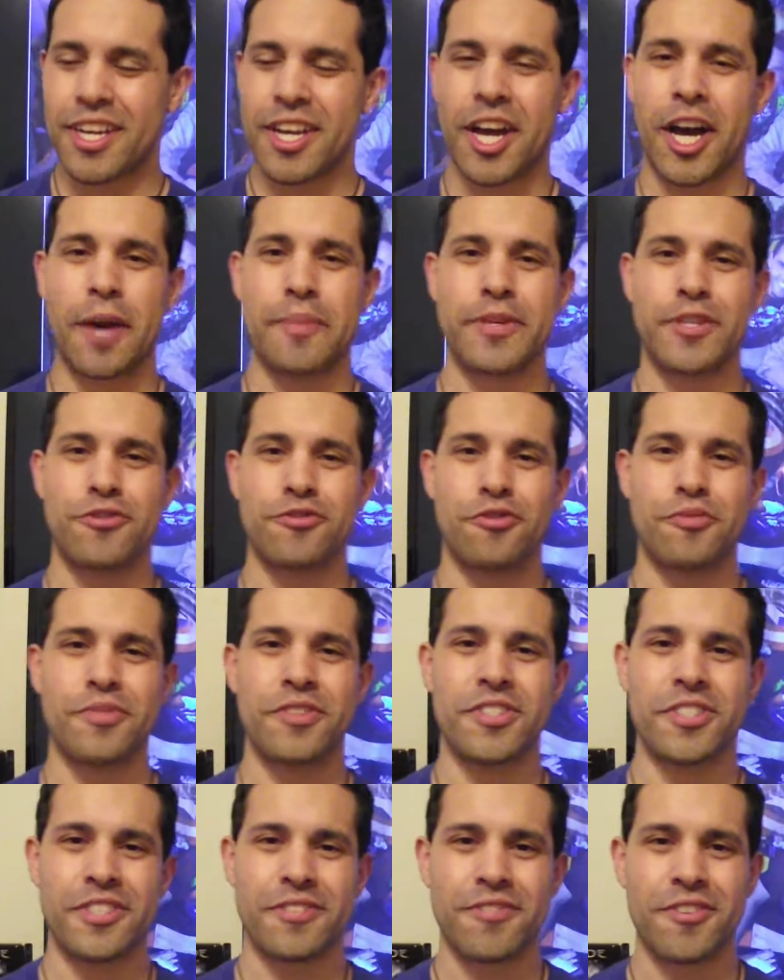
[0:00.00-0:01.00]
I'm a true
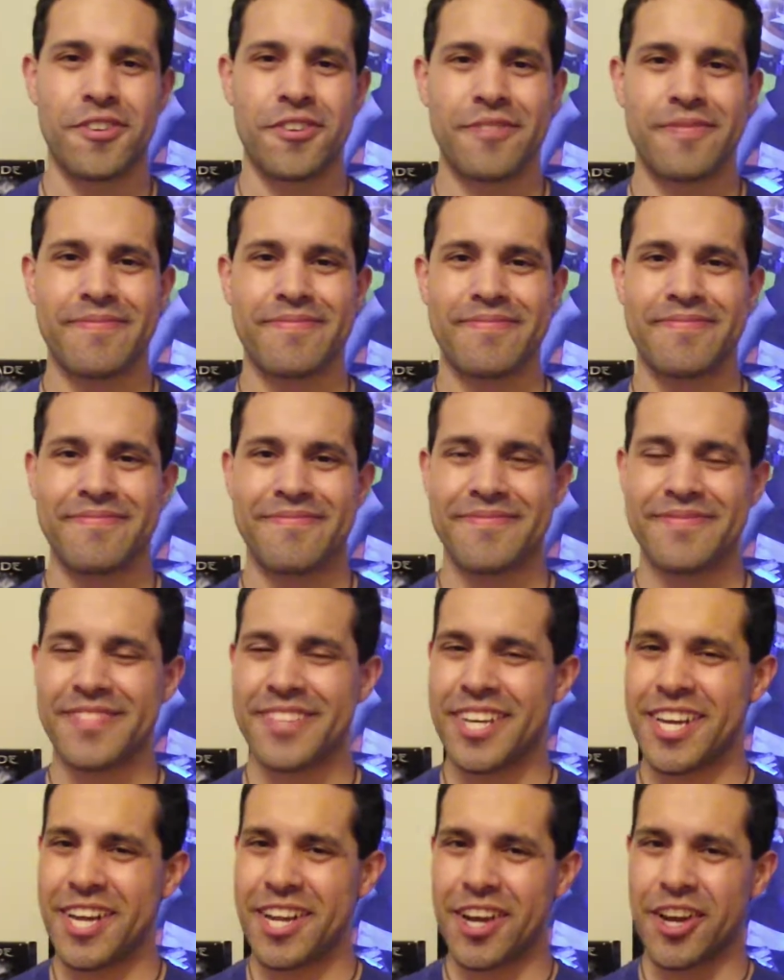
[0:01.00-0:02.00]
believer.
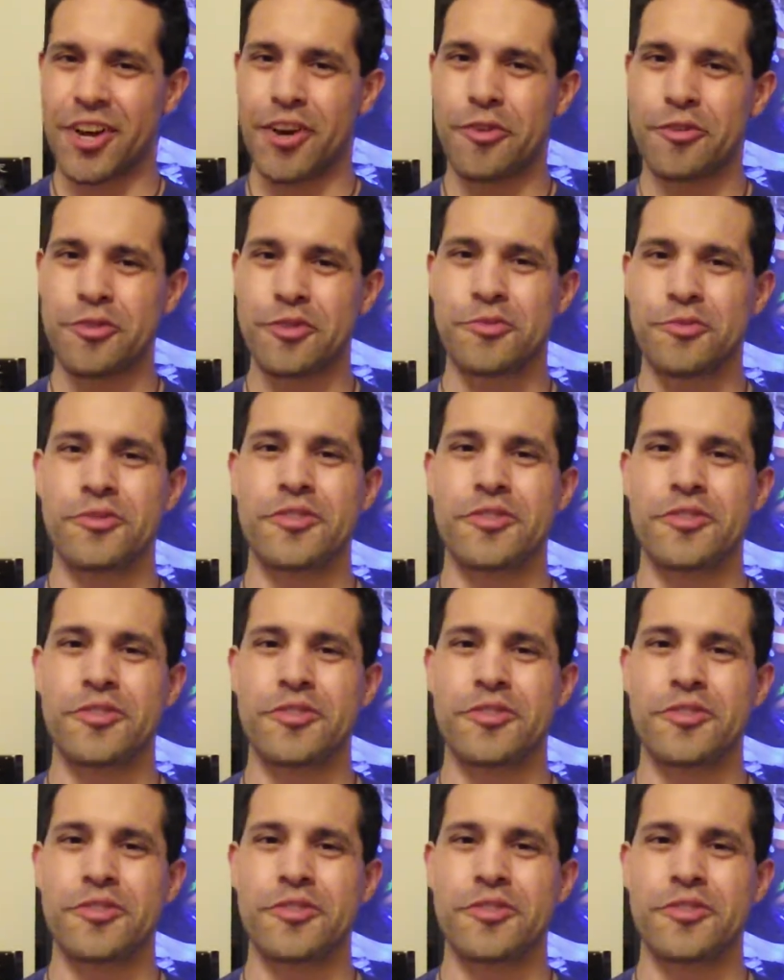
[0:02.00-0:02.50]
And I always